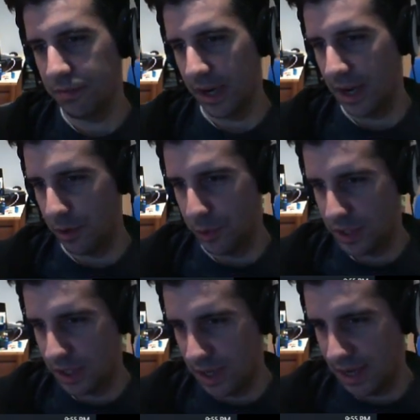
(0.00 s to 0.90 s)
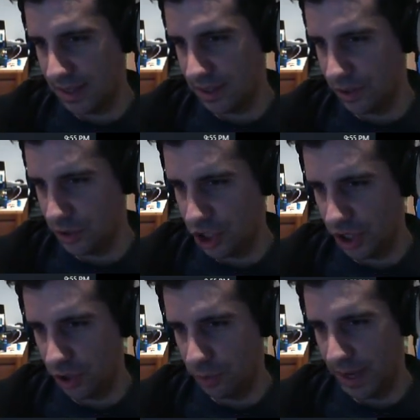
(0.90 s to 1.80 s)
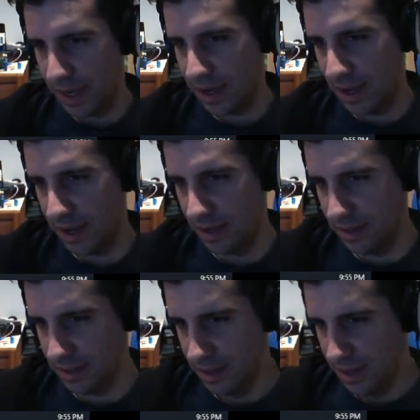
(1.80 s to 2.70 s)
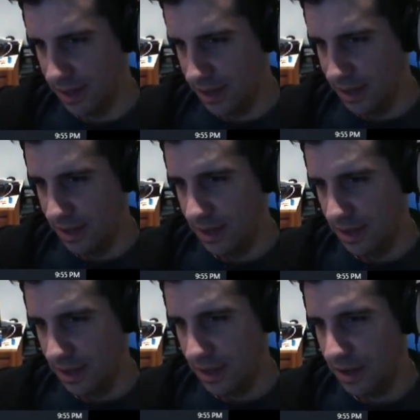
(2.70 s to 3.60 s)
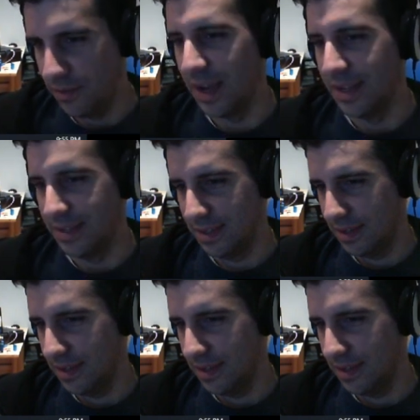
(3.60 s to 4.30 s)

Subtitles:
Right now, I tend to use GNU Make and right.